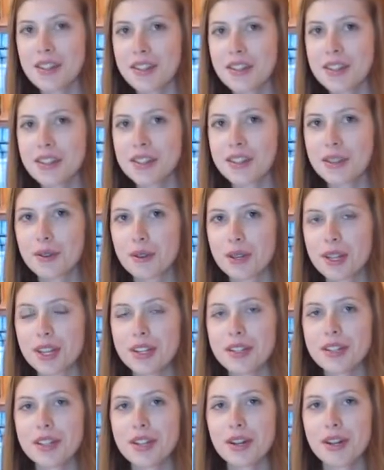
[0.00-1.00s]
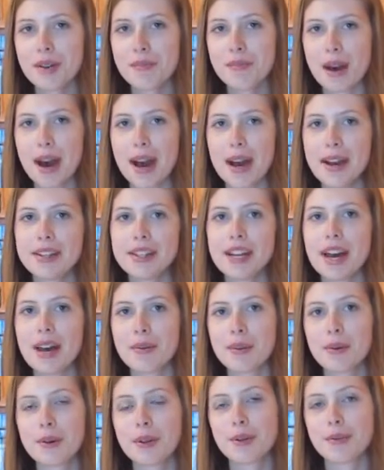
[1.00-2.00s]
that these ingredients are combined,
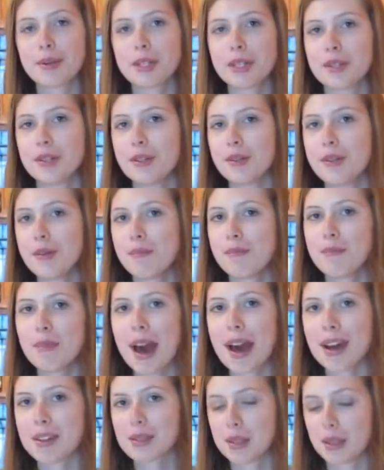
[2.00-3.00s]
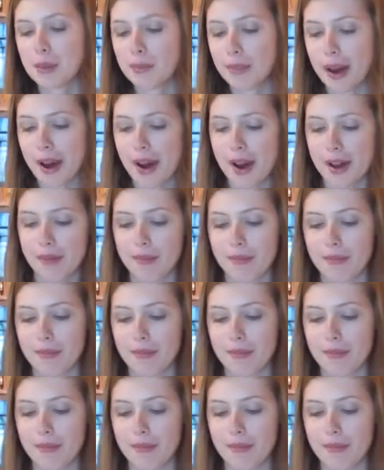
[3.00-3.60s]
I'm going to return them back to the pot.